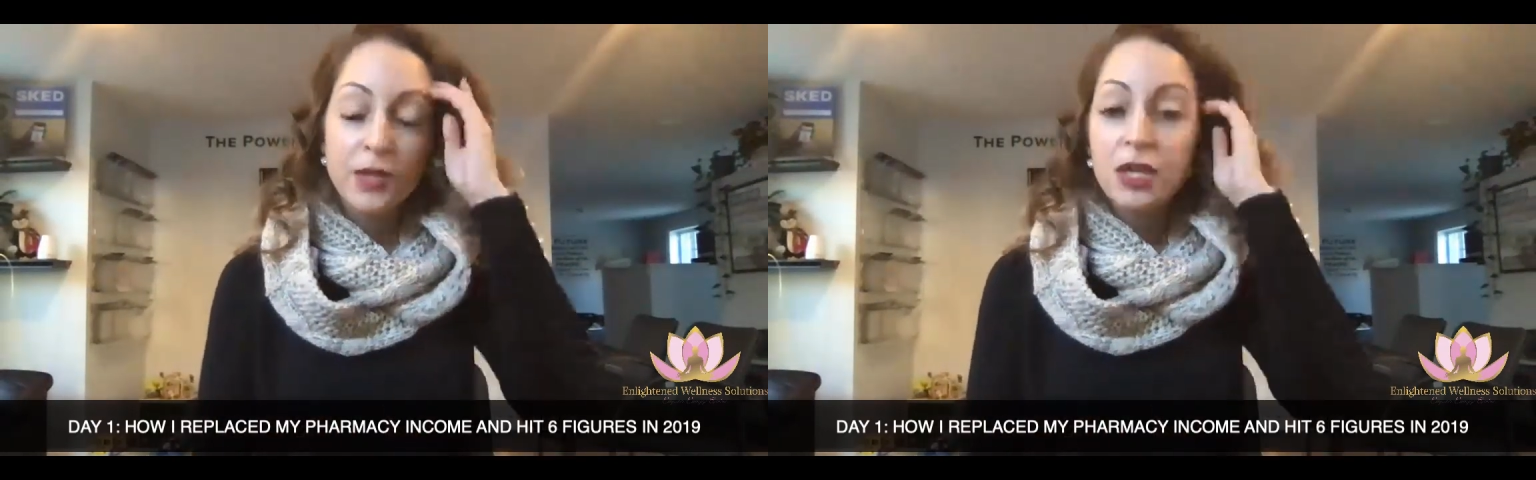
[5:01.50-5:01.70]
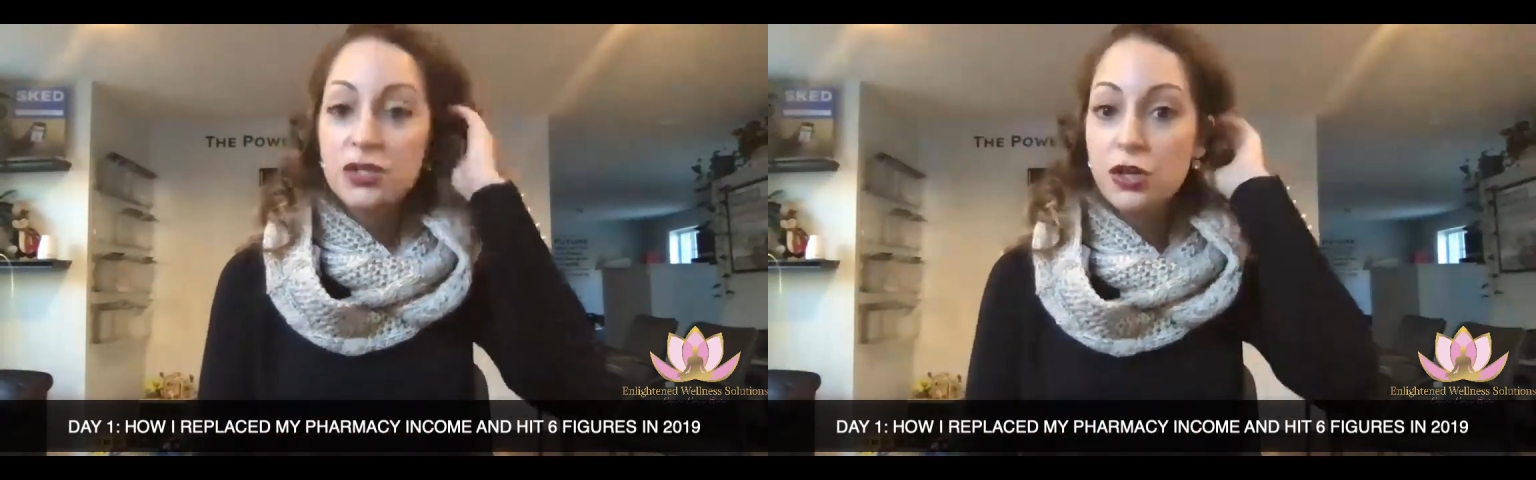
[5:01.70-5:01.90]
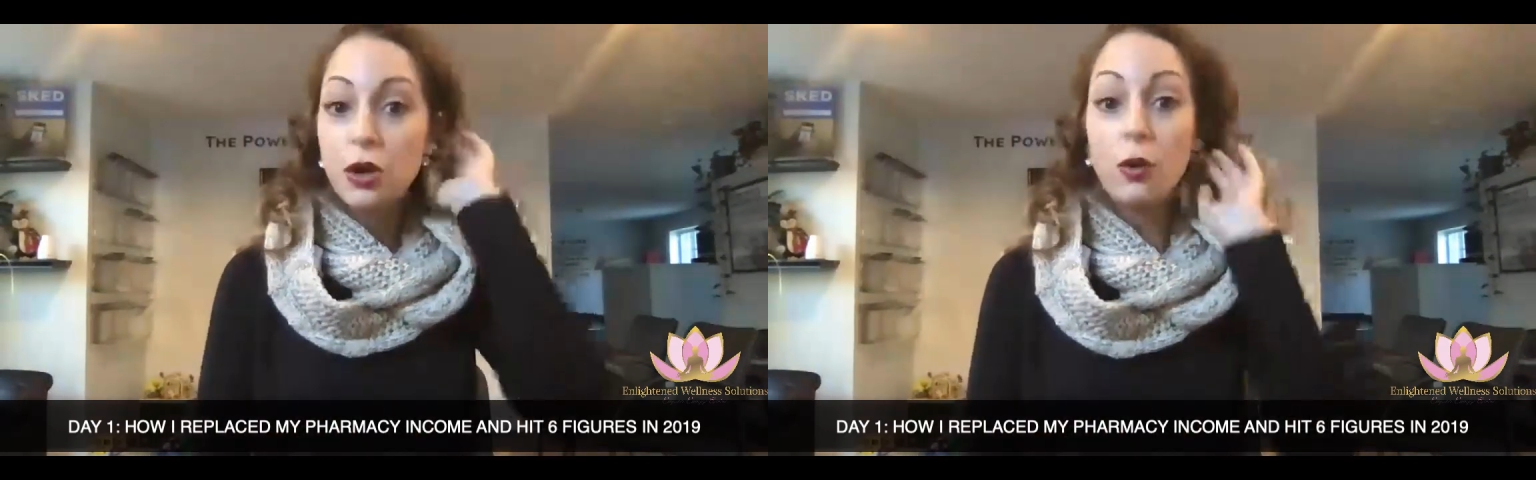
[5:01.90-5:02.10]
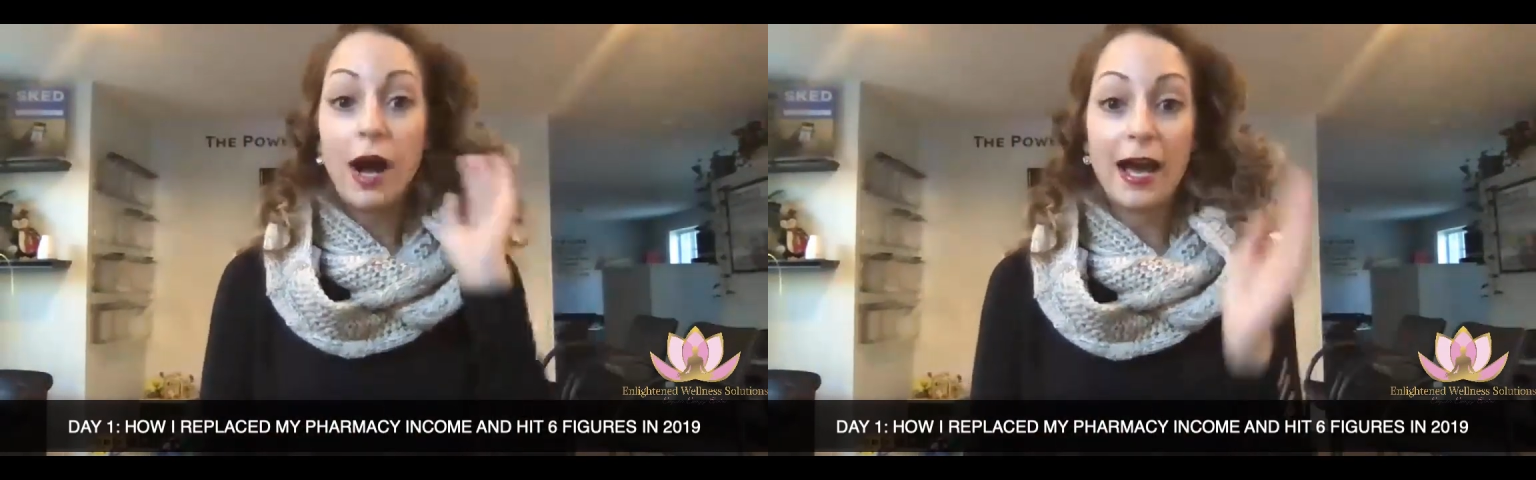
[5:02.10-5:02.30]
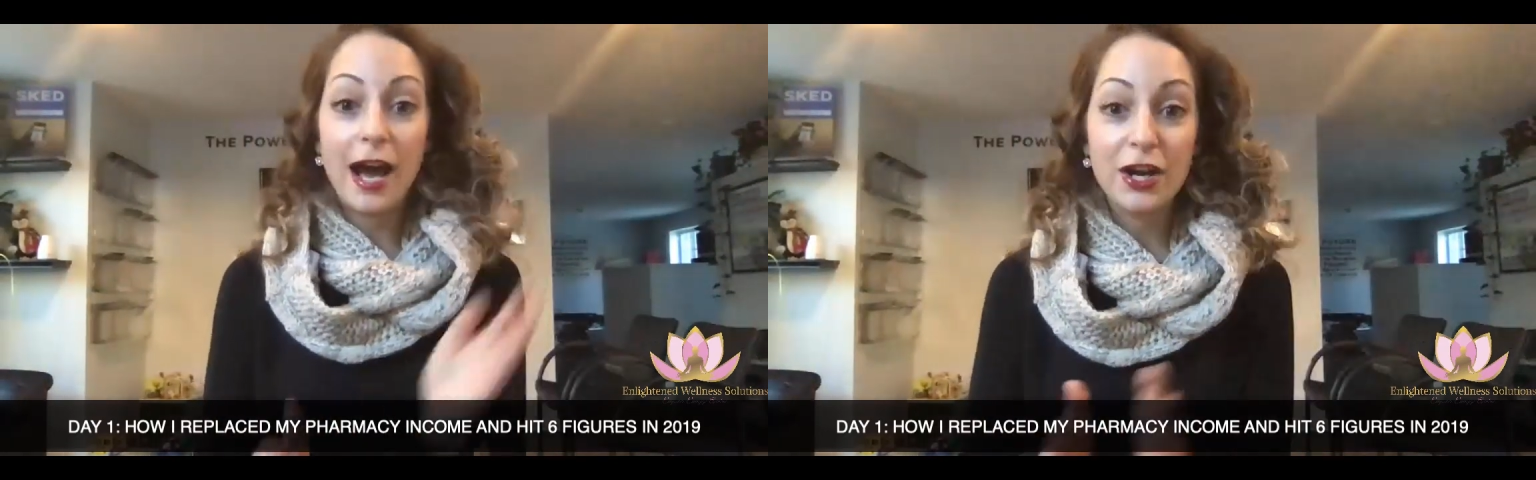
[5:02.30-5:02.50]
So
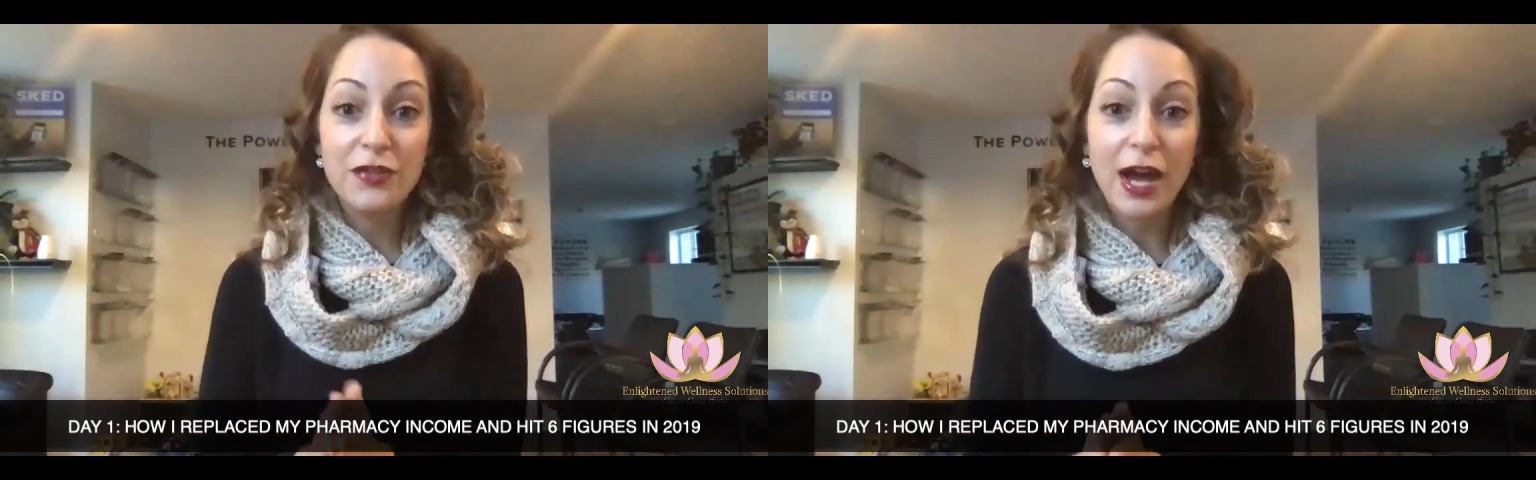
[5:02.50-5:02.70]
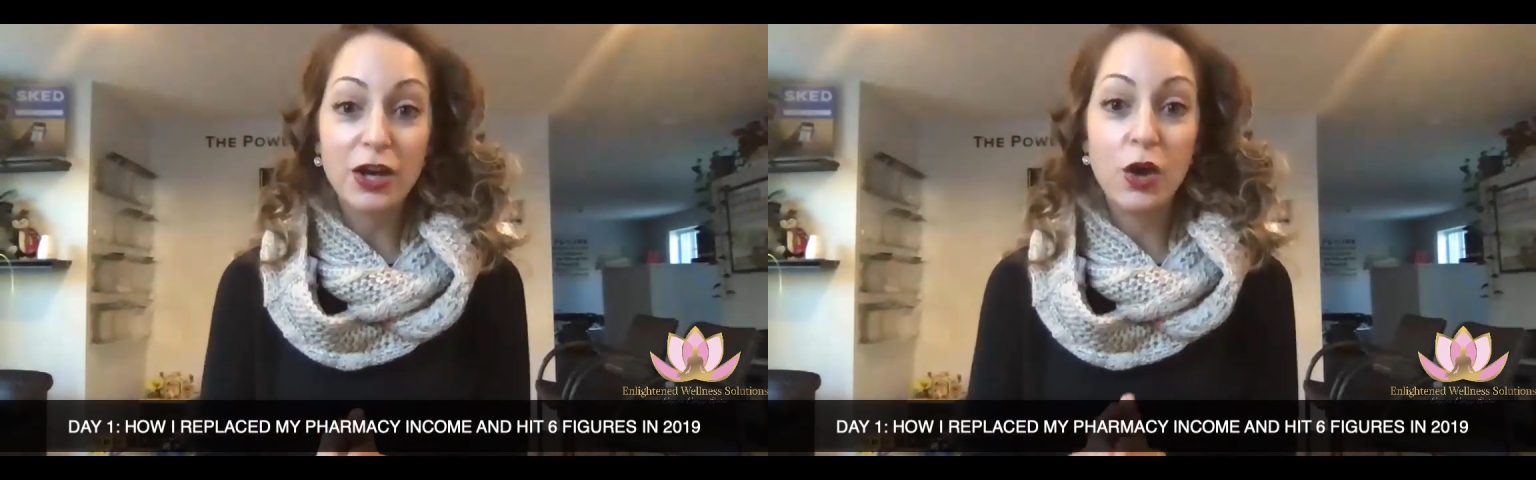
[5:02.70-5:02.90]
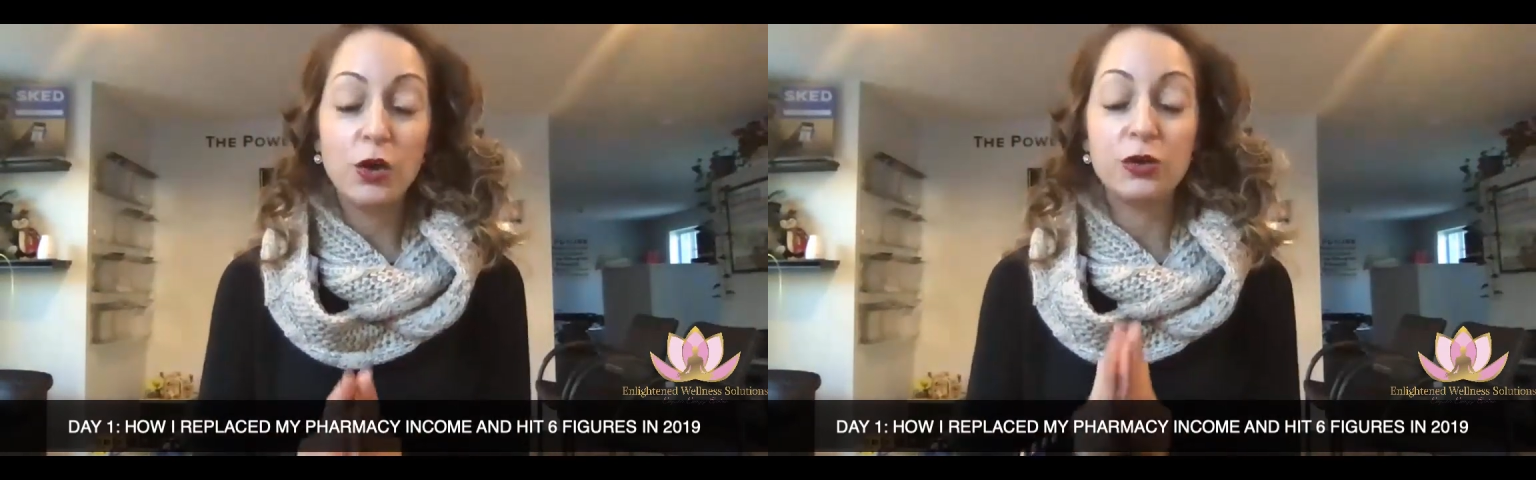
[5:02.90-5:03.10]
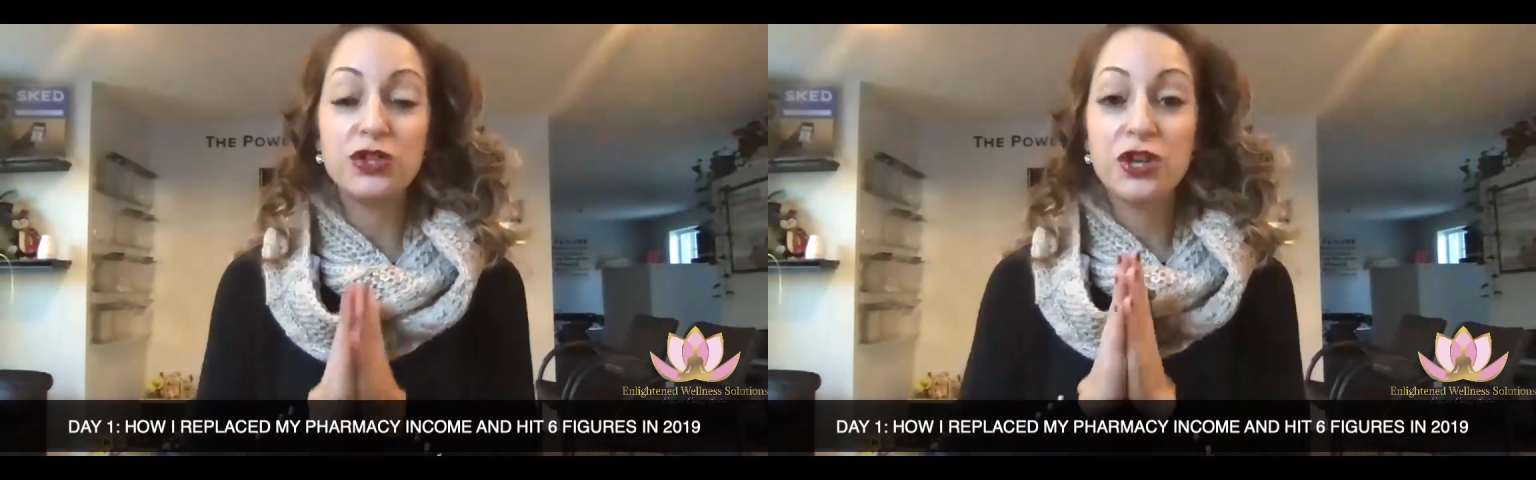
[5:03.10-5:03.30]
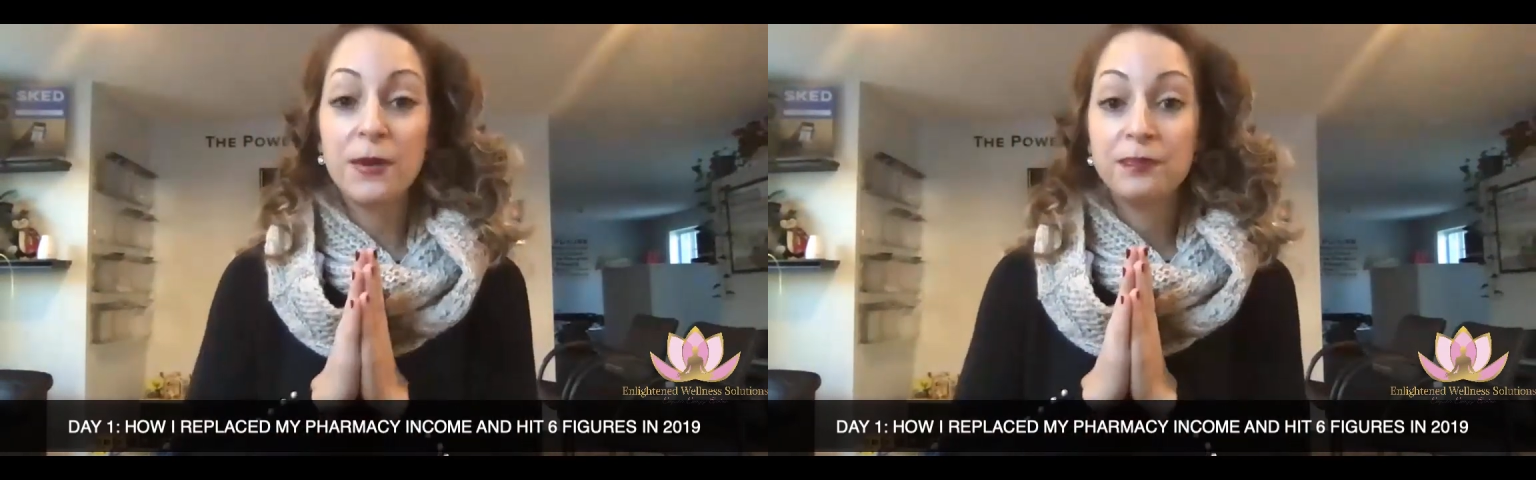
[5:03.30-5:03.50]
I hired that coach.